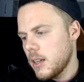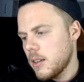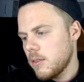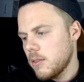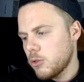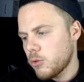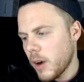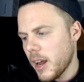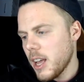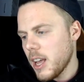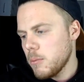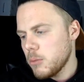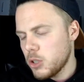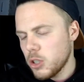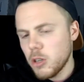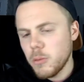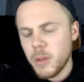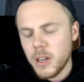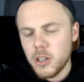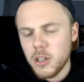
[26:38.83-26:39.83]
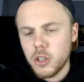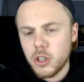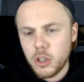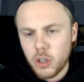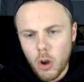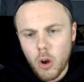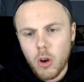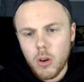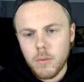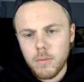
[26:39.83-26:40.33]
Graham should have been
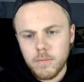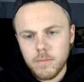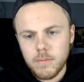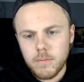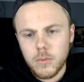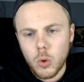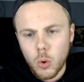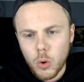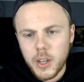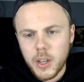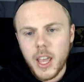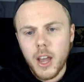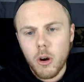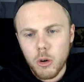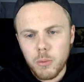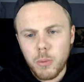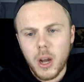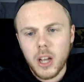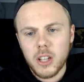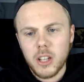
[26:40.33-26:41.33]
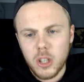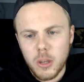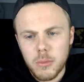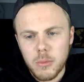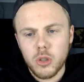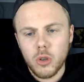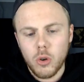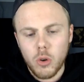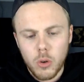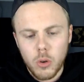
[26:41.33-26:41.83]
shot or killed by Tim
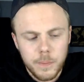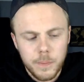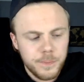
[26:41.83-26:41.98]
Shaw.